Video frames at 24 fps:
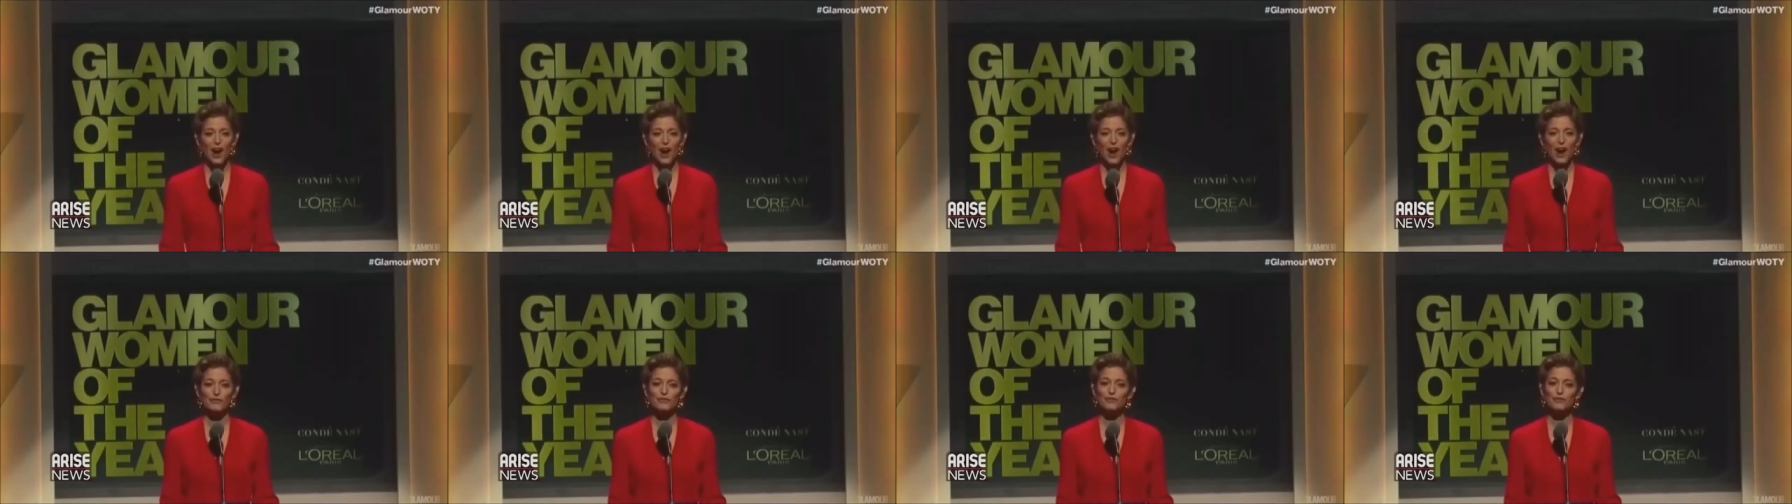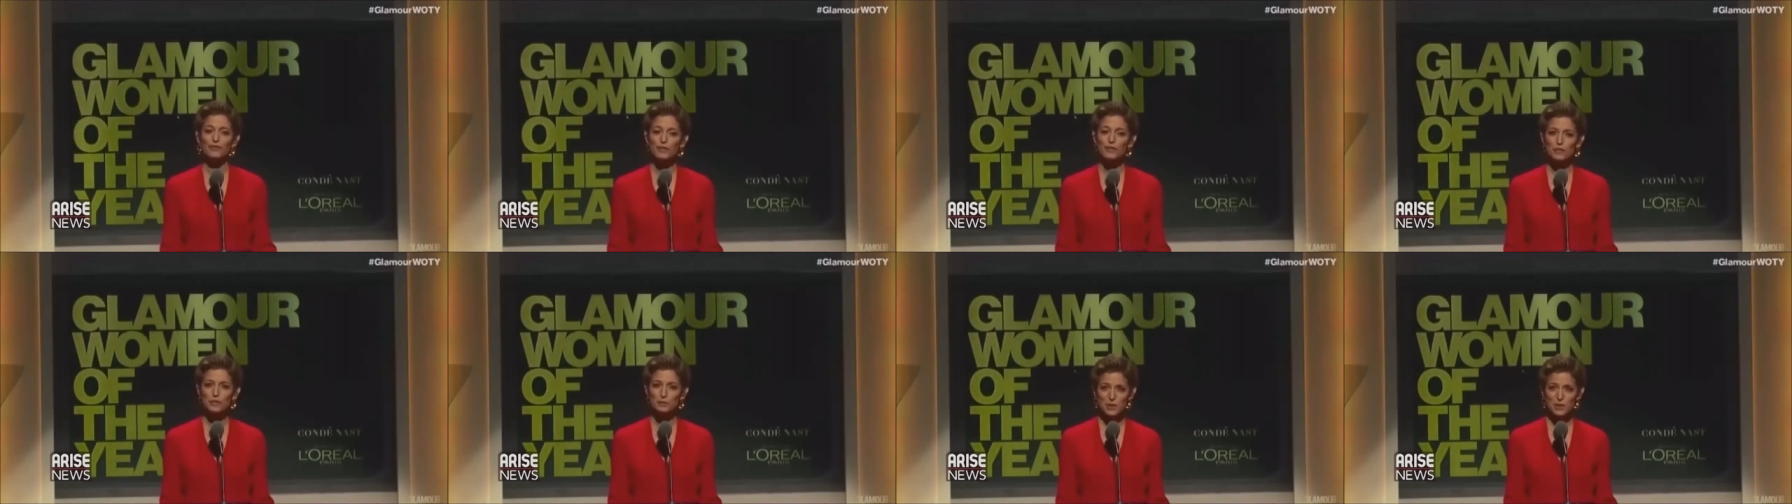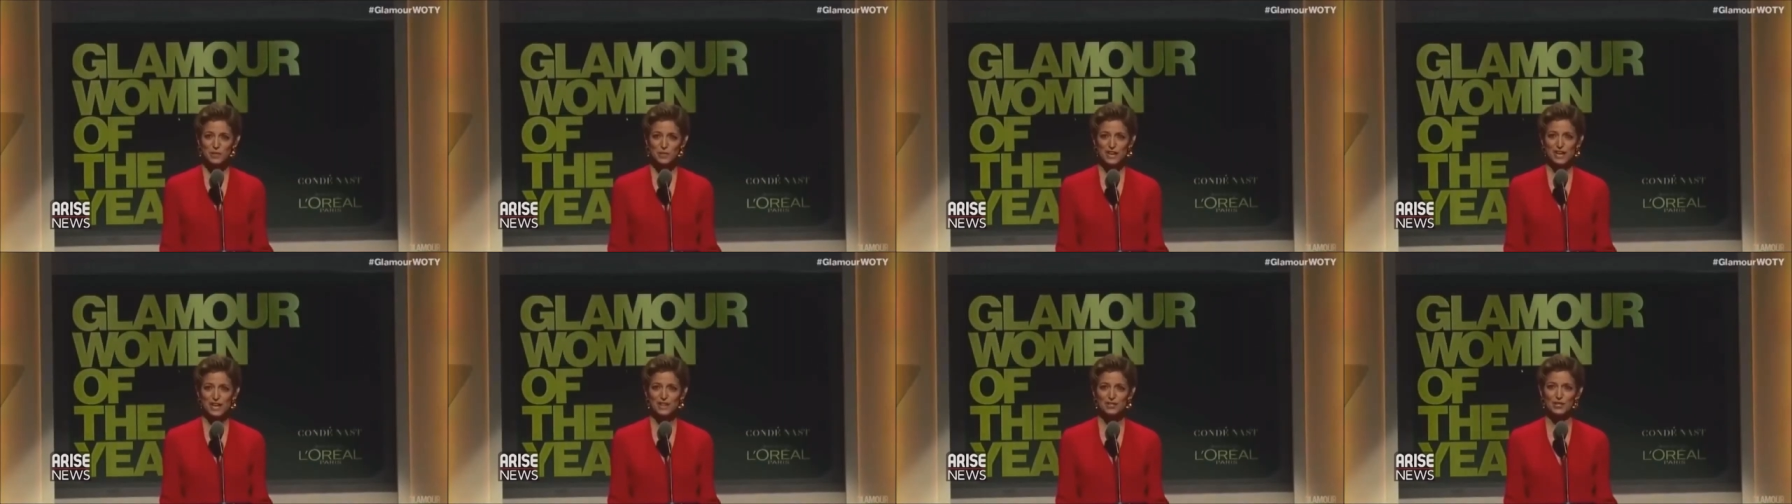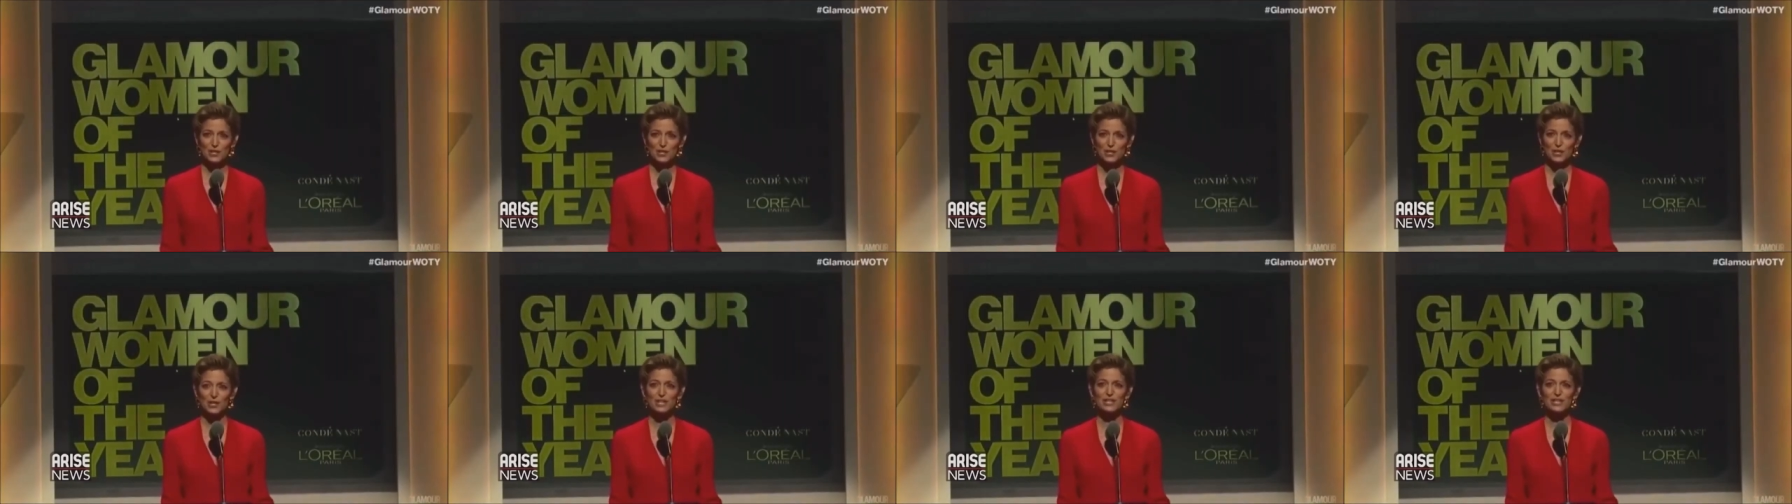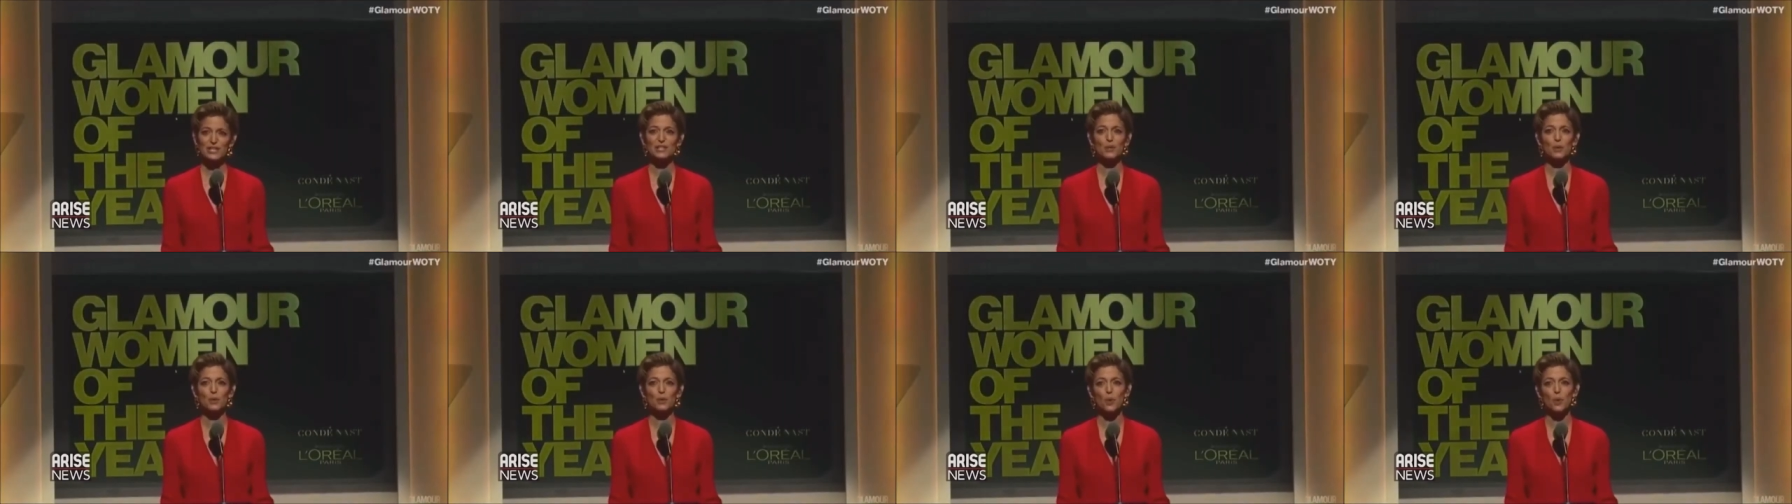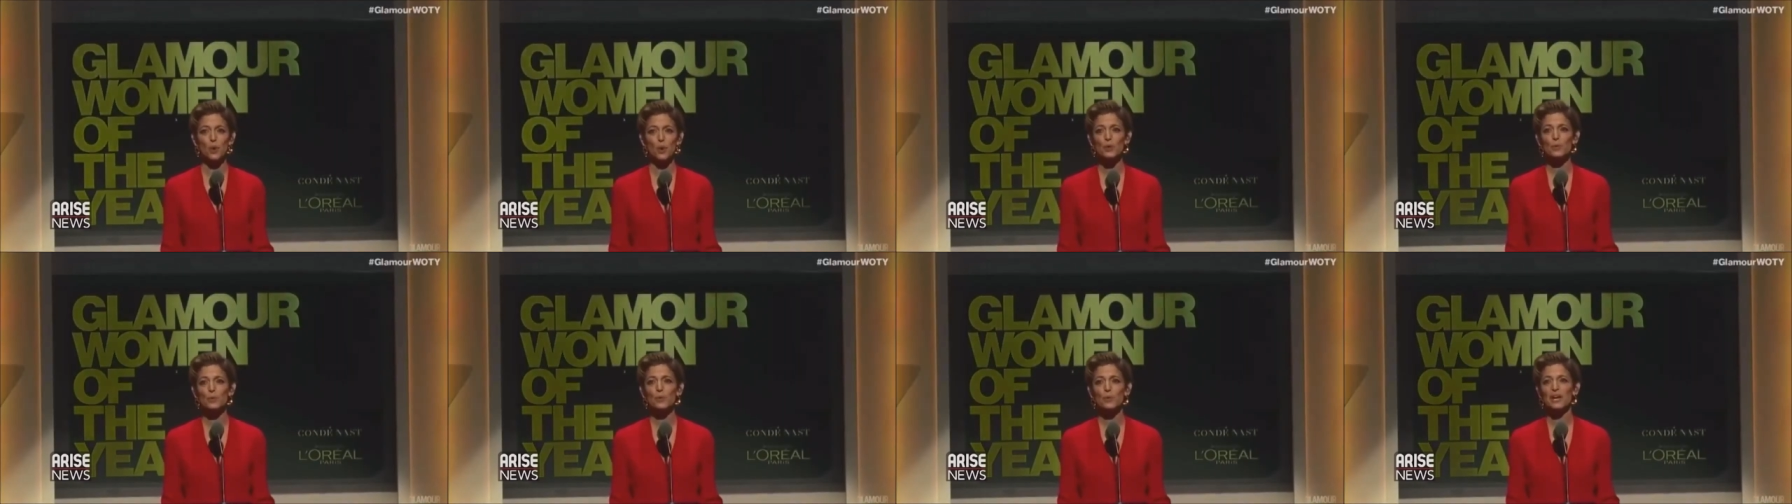Our first presenter is an
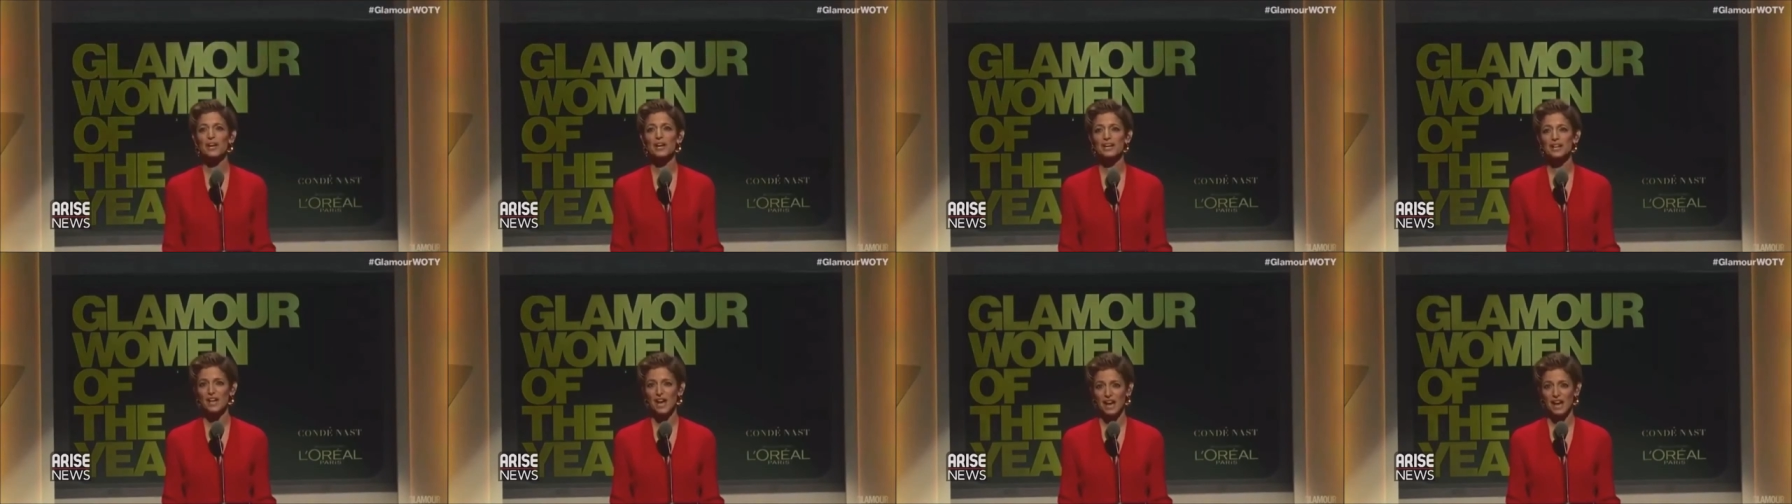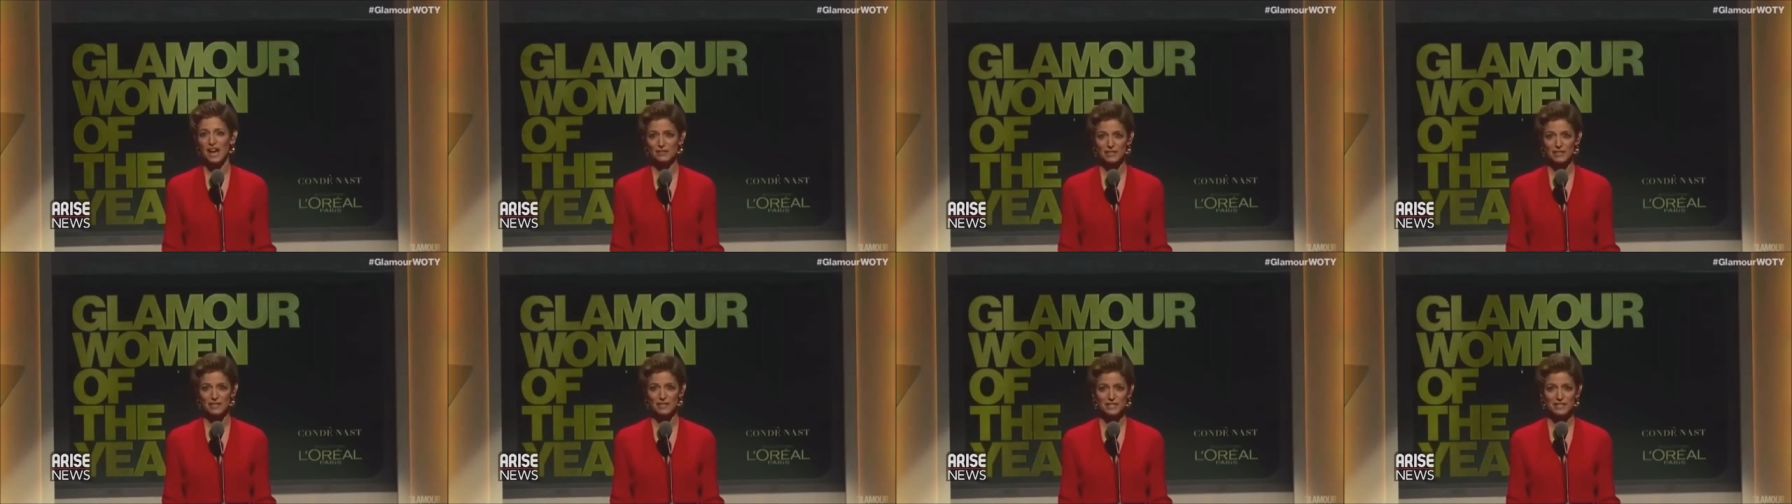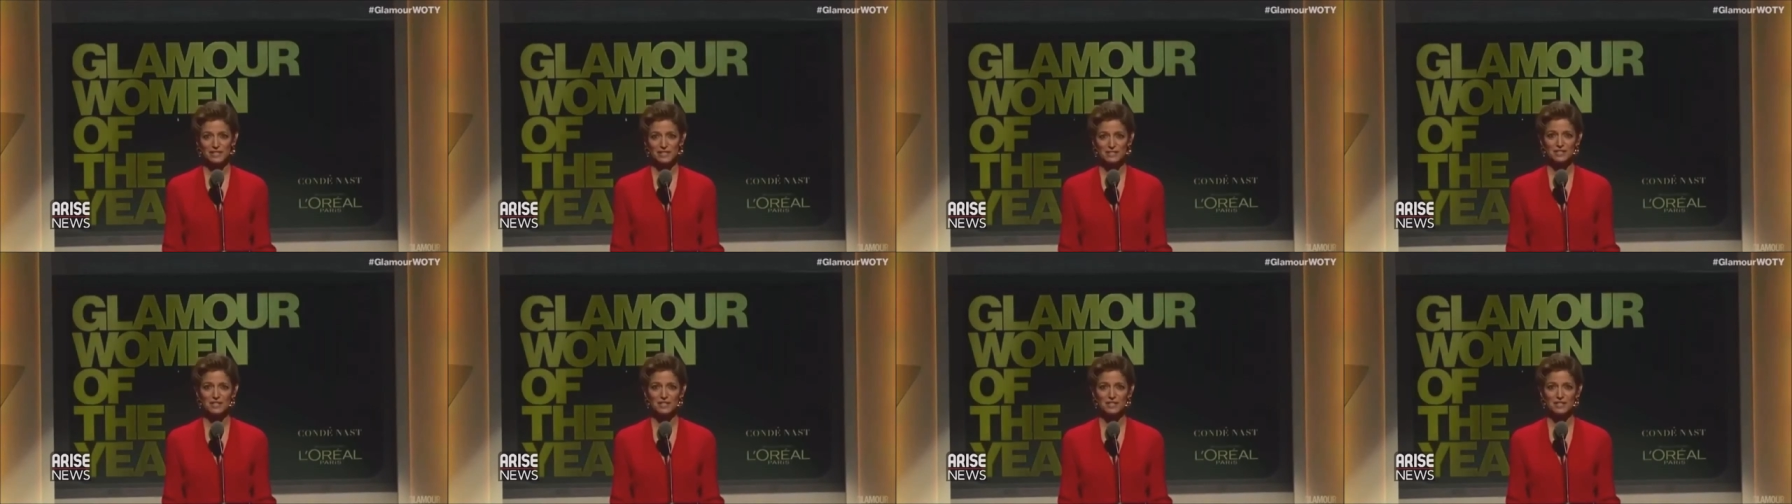award-winning novelist,